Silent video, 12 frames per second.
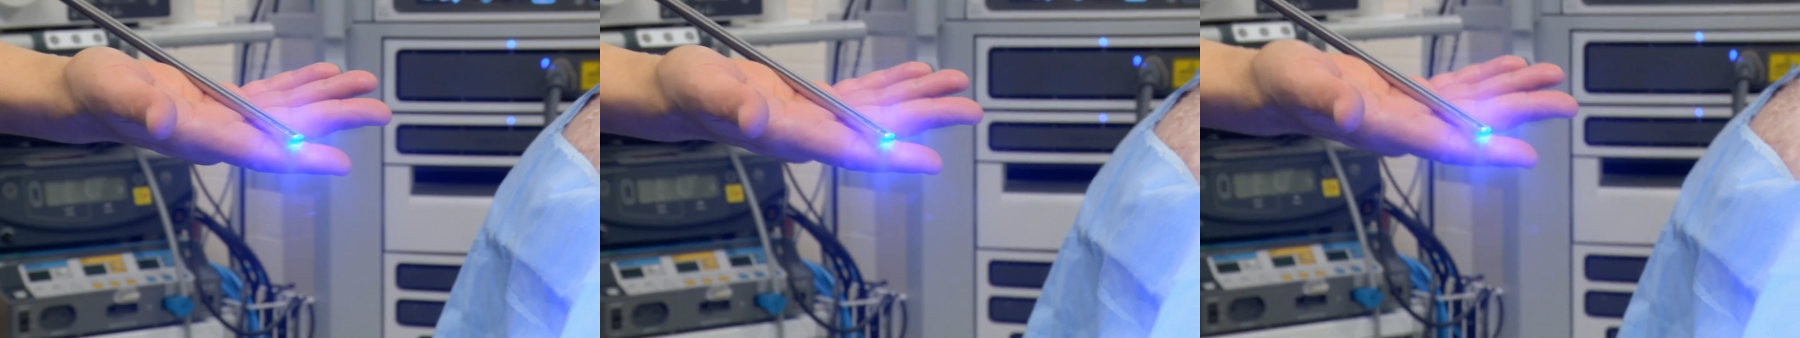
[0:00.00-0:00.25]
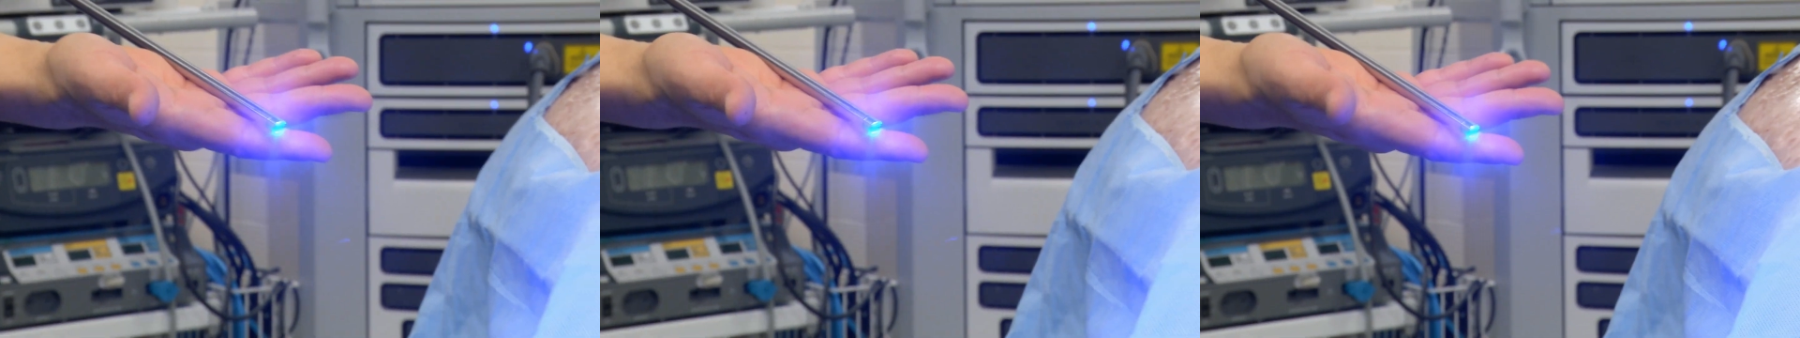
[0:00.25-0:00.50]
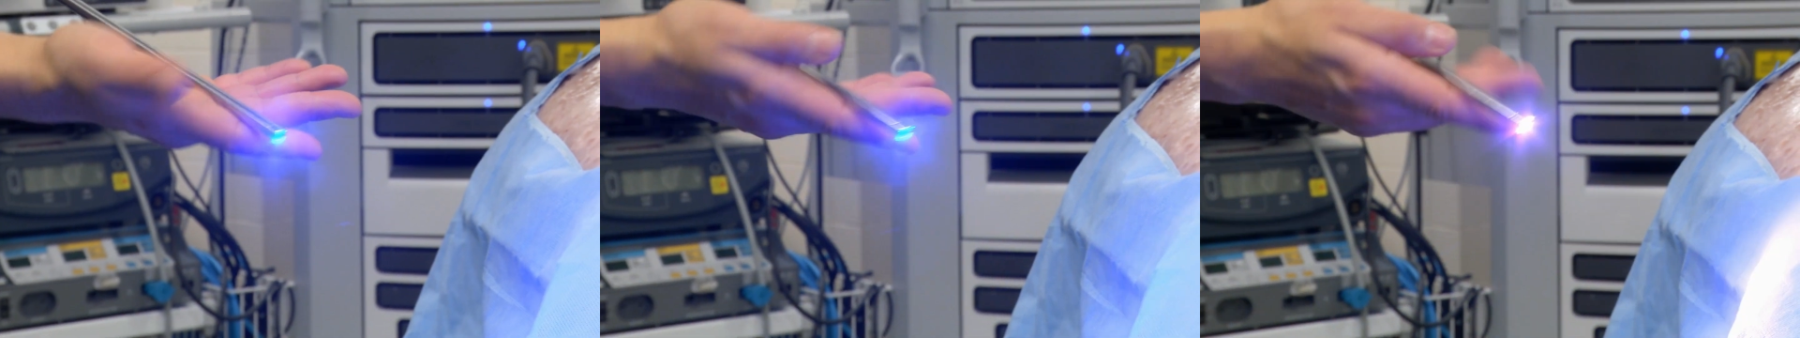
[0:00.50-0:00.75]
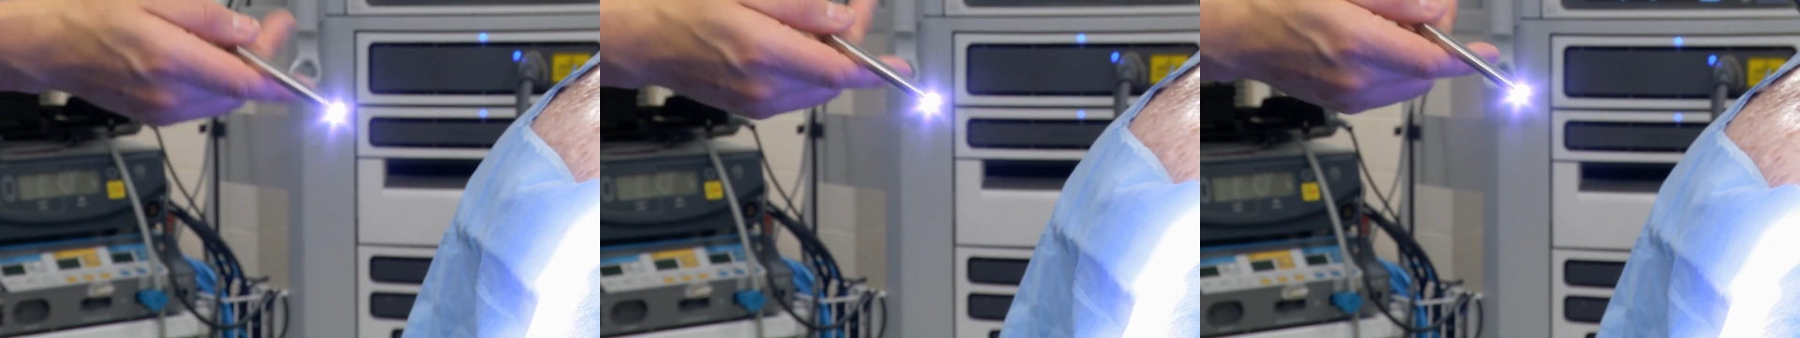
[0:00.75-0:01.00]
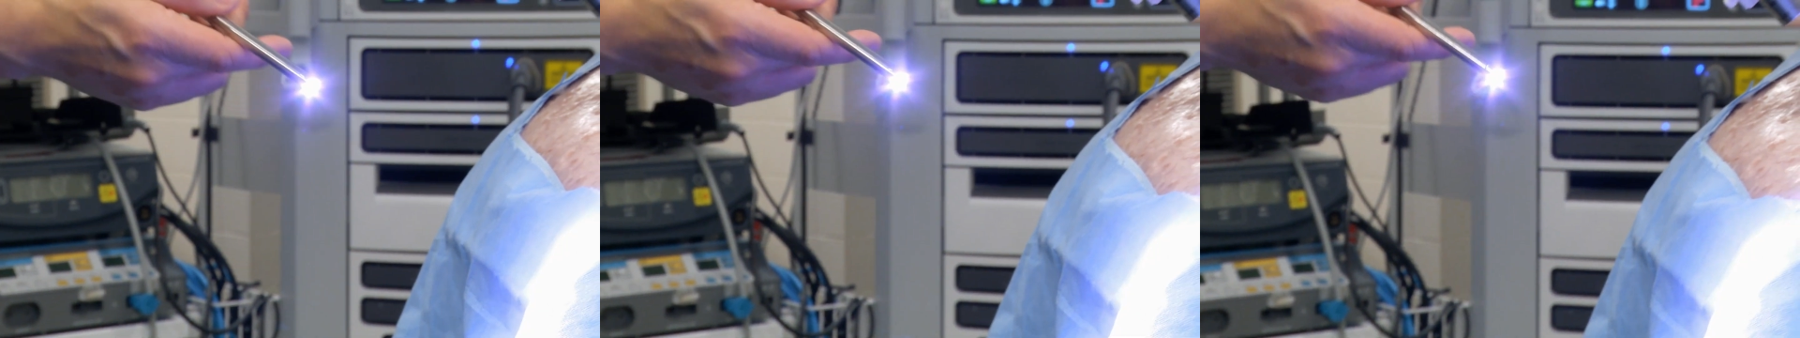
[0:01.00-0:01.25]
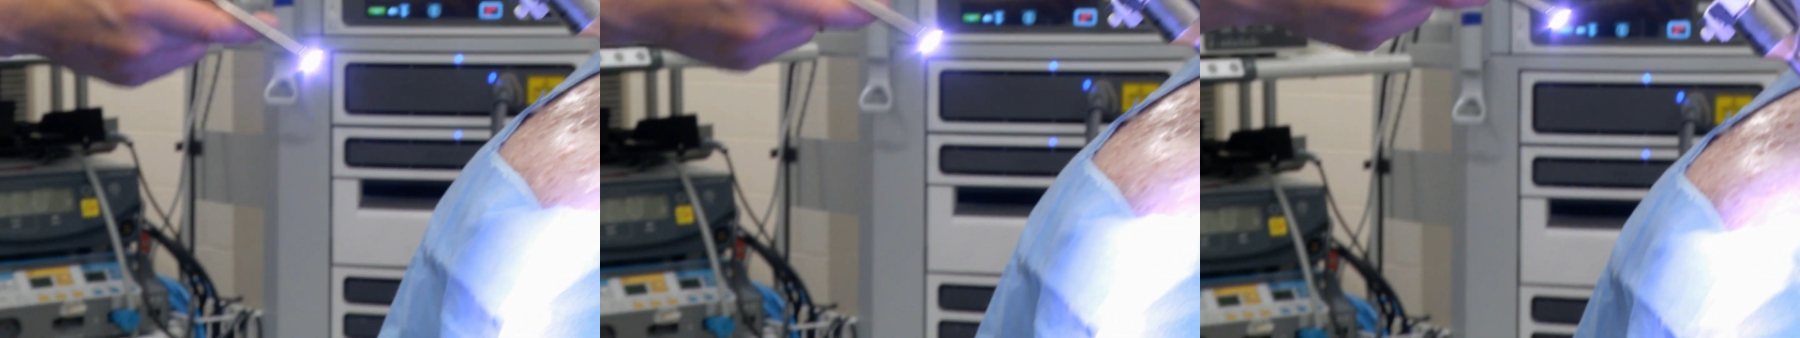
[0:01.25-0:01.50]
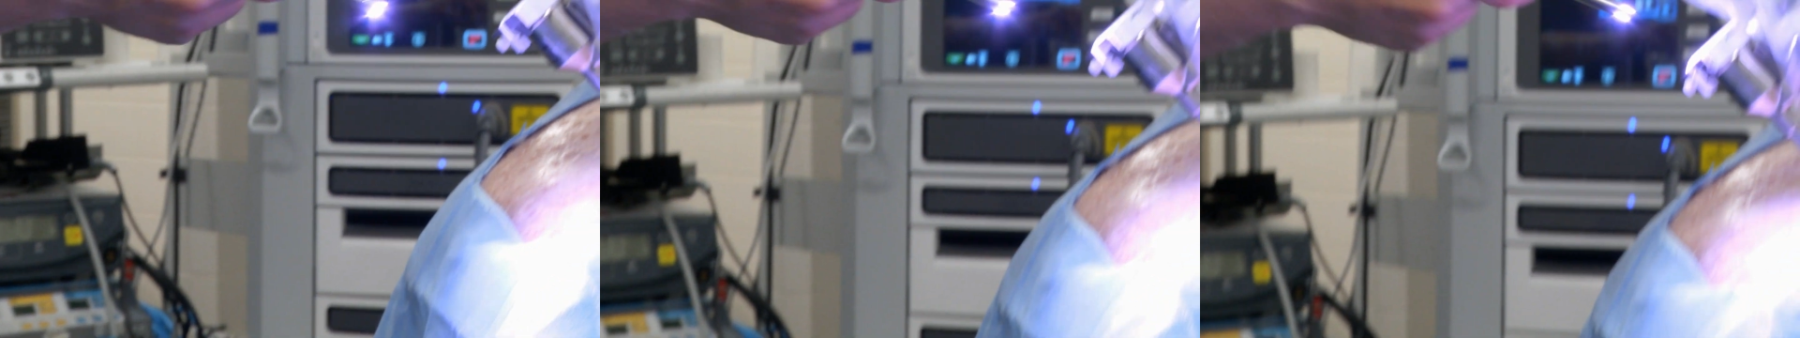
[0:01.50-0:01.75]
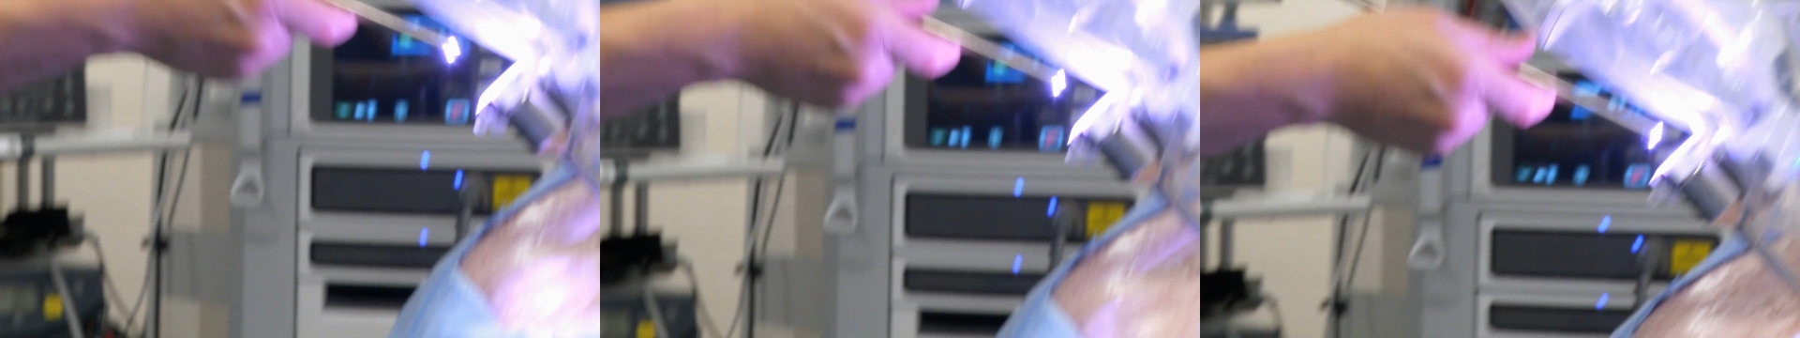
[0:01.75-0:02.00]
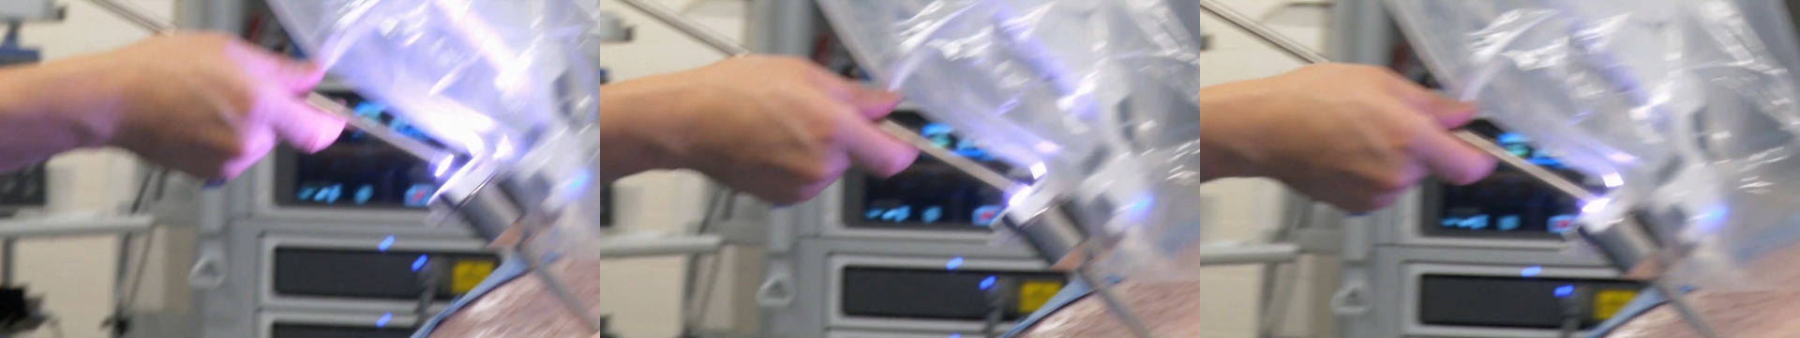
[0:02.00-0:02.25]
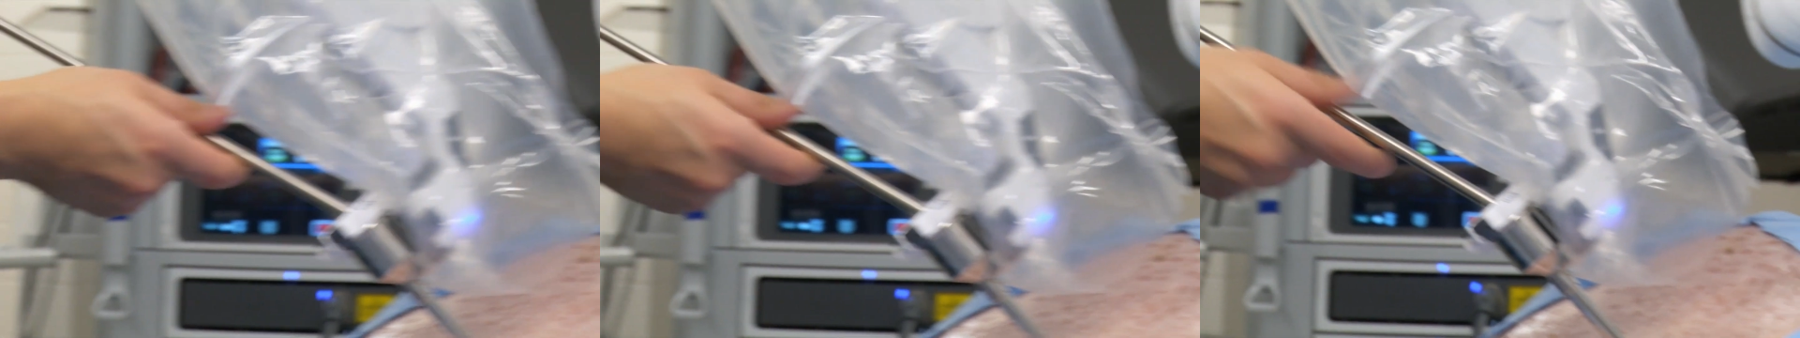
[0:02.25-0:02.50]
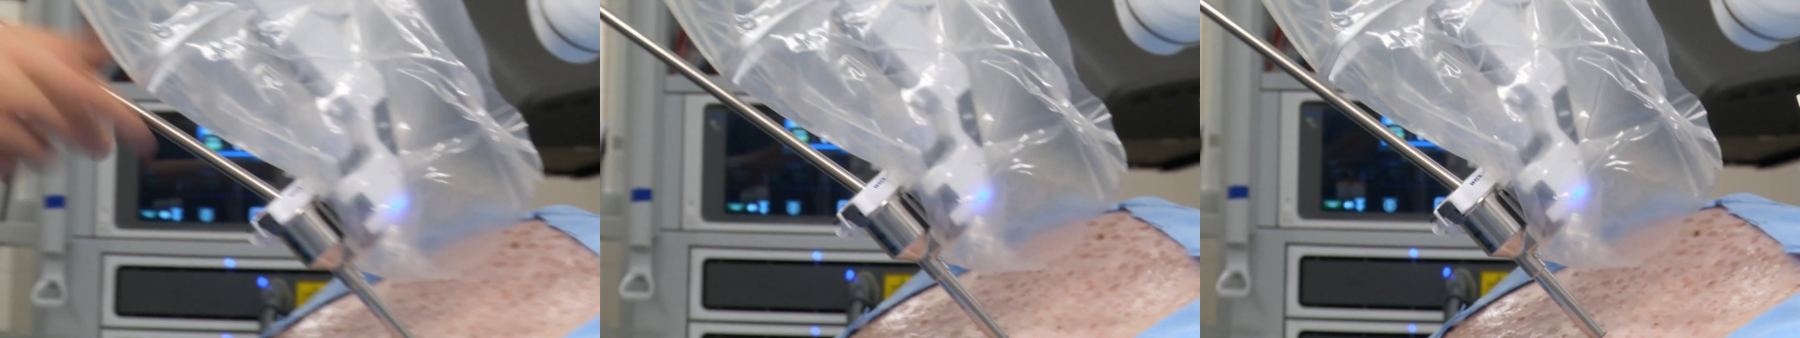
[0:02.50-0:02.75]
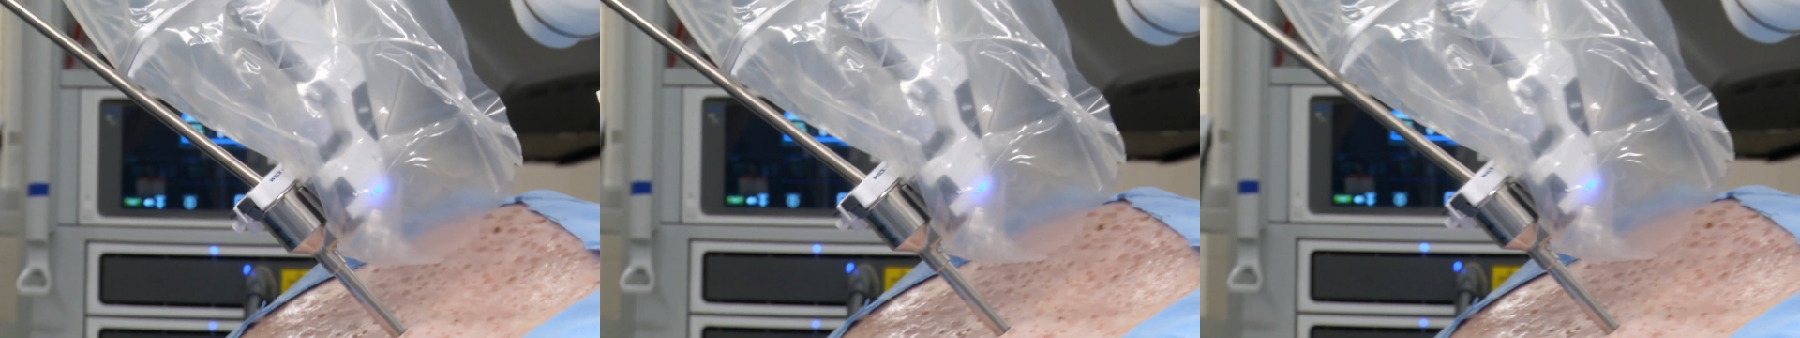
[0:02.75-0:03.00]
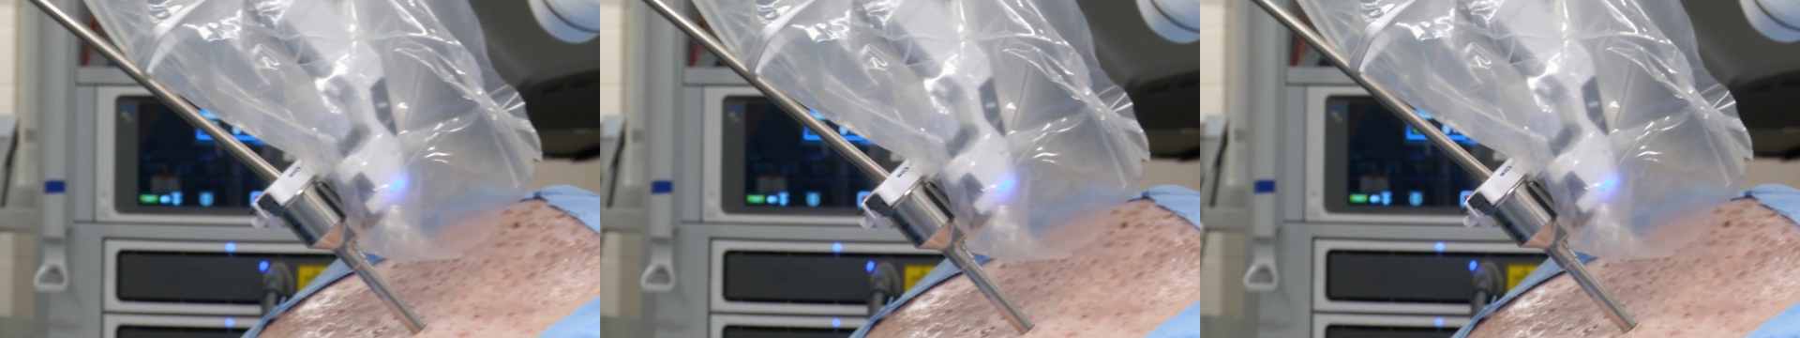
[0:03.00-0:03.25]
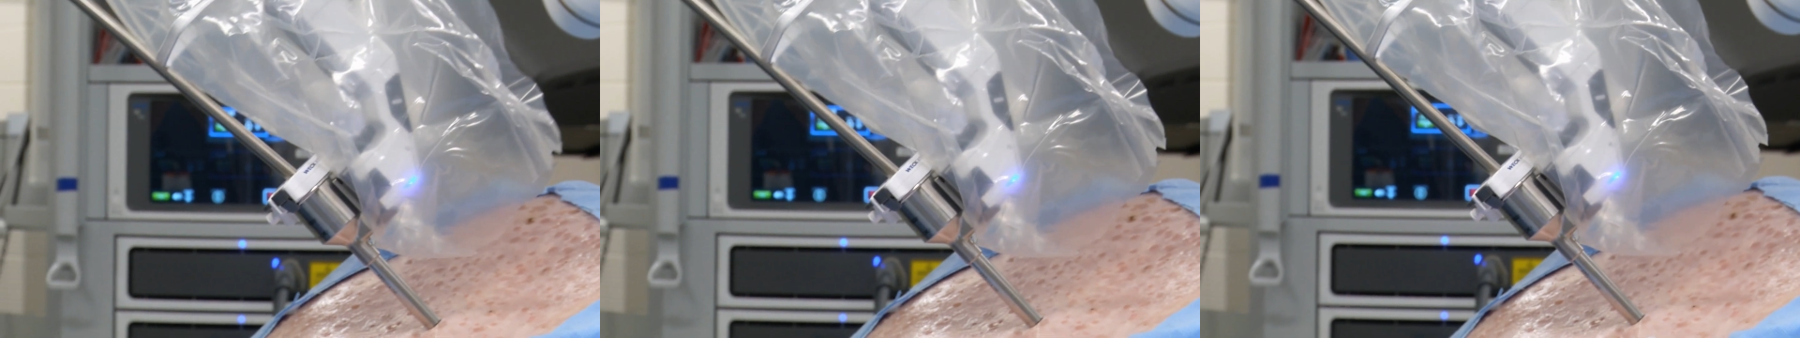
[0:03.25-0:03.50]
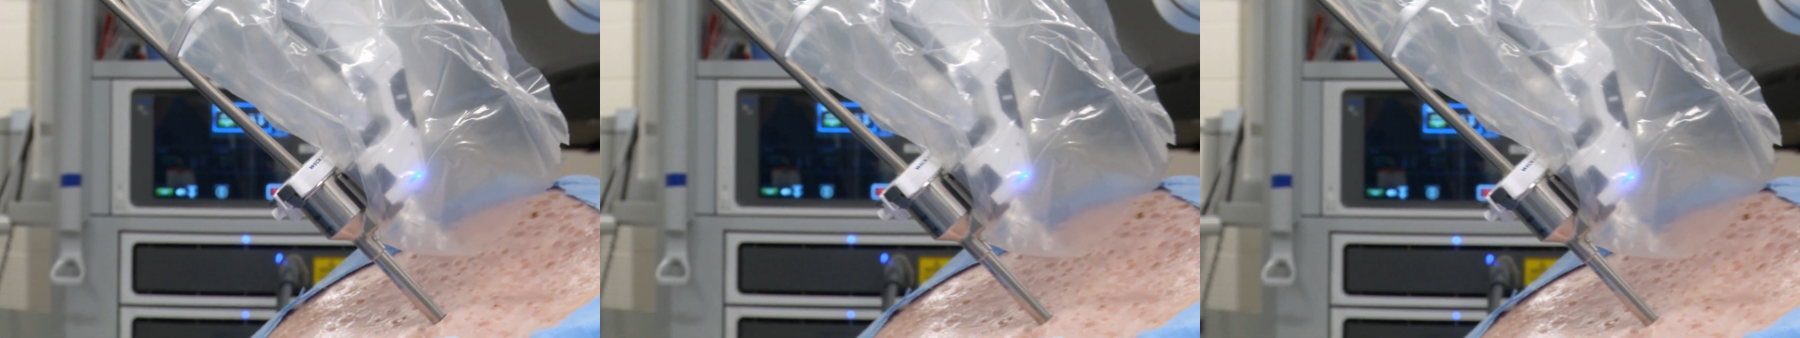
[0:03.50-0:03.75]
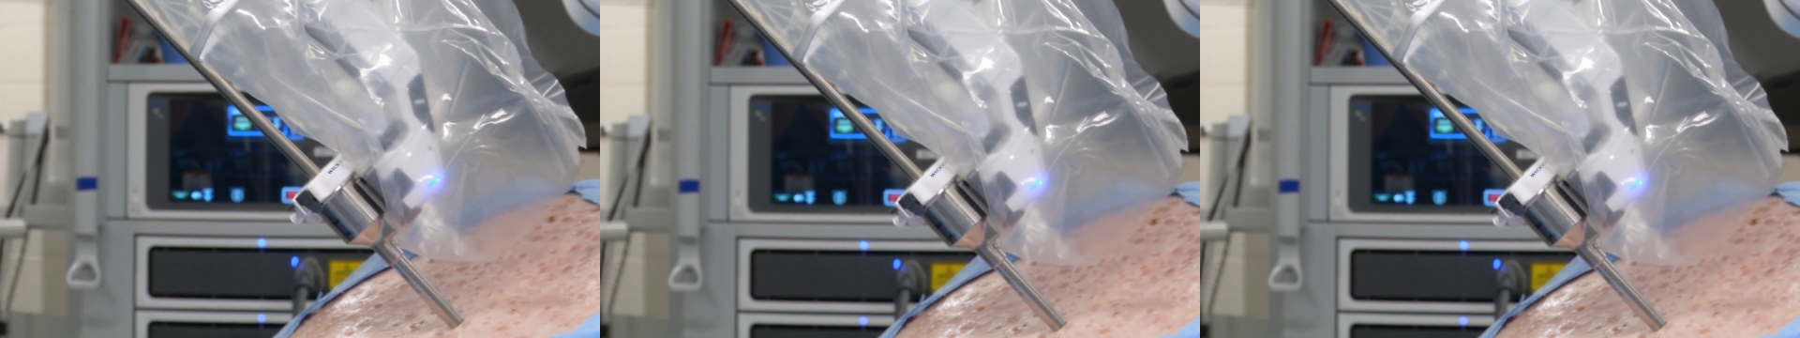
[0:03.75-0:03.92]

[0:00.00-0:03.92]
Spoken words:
[unreadable: no face in view]